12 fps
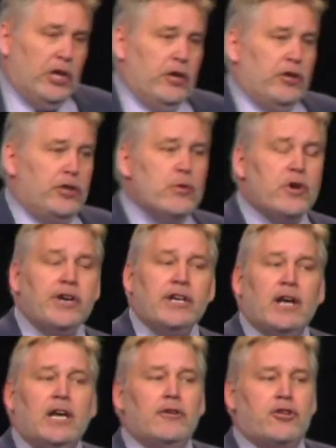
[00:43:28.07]
You couldn't
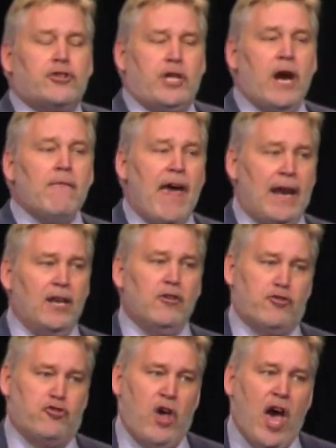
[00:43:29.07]
have shared that little
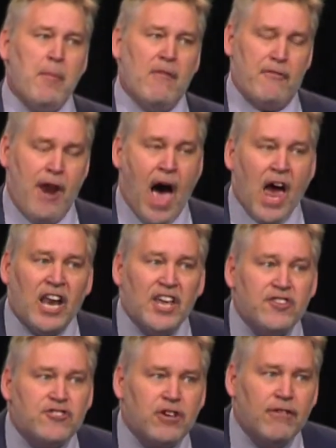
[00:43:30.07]
gem of
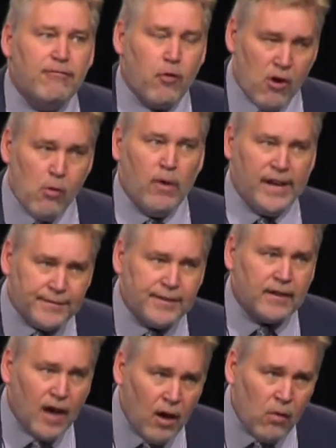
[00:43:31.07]
knowledge 4 weeks
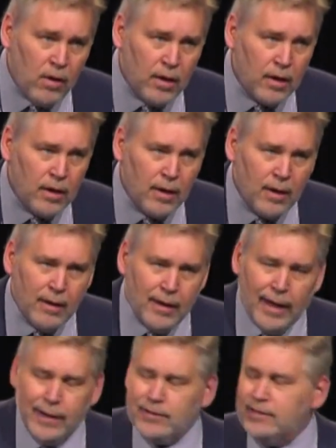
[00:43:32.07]
ago?
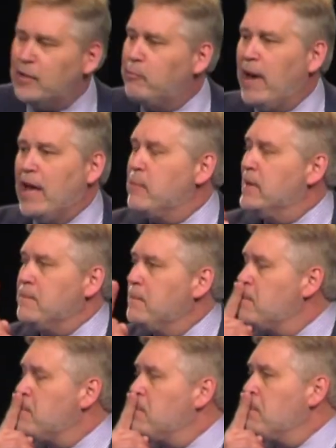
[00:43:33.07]
And she said, baby,
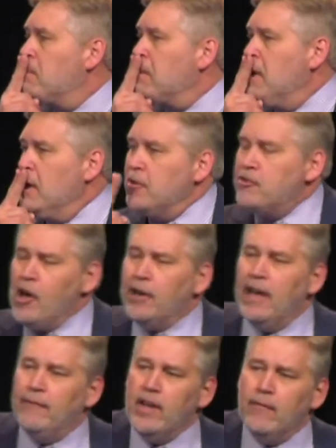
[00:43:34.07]
John,
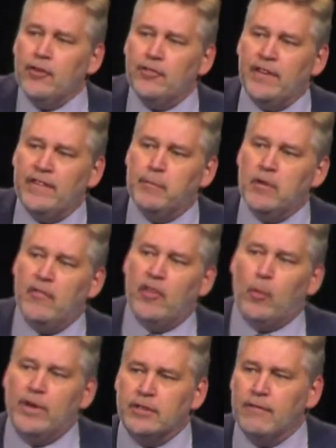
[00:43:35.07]
have you ever seen the movie The
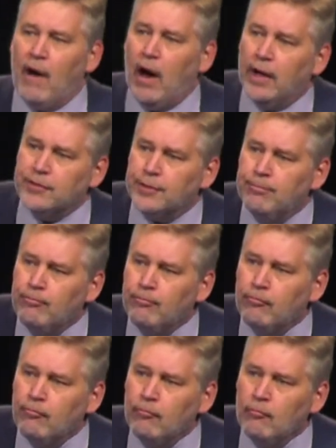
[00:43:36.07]
Wizard of Oz?
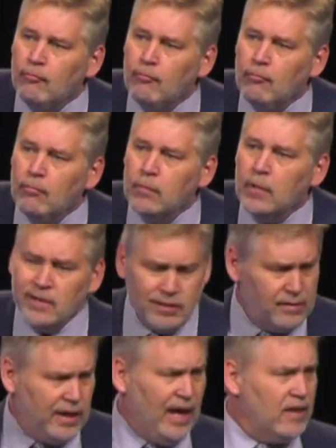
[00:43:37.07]
I said,
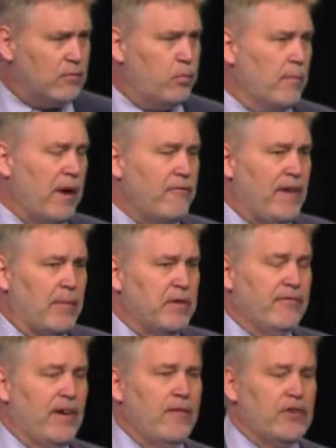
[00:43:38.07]
yeah, it's one of my family
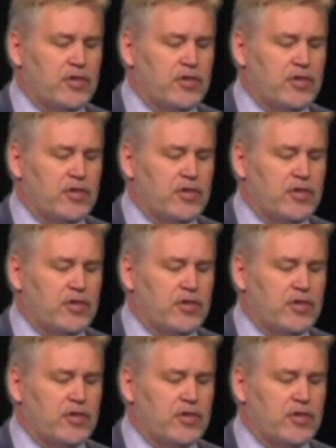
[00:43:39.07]
favorites.